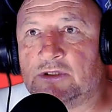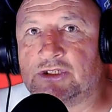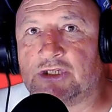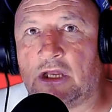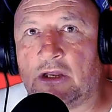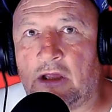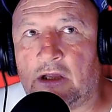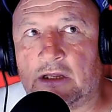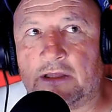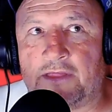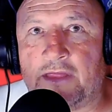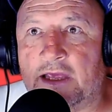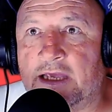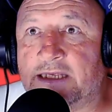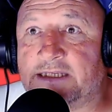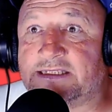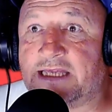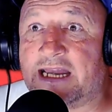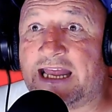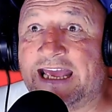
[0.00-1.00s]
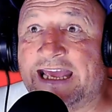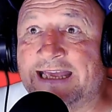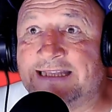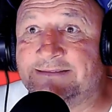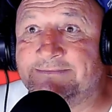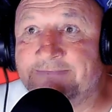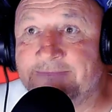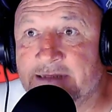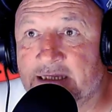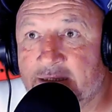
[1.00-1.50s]
There's a lot of things that are
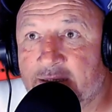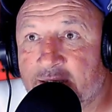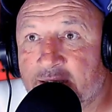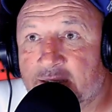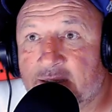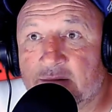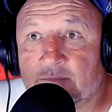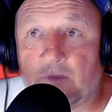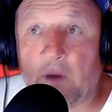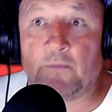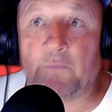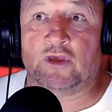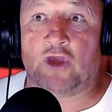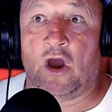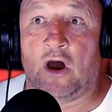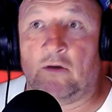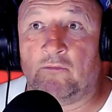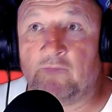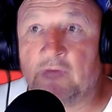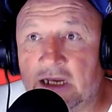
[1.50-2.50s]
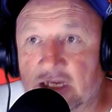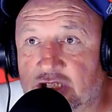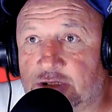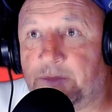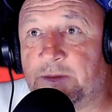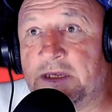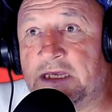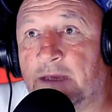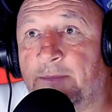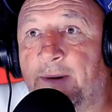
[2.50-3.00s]
hidden but we can't really
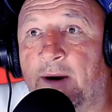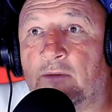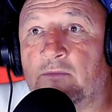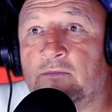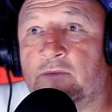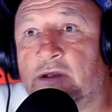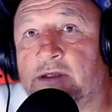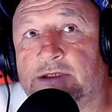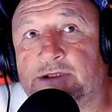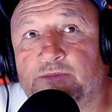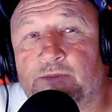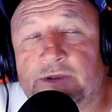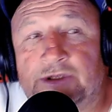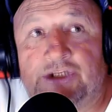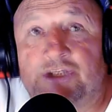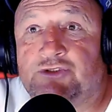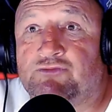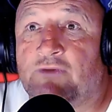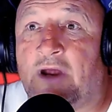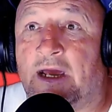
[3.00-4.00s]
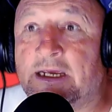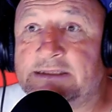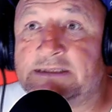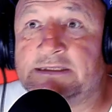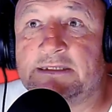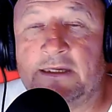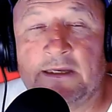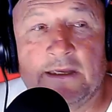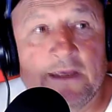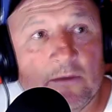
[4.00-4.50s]
speak about it, which is
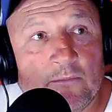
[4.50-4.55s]
right.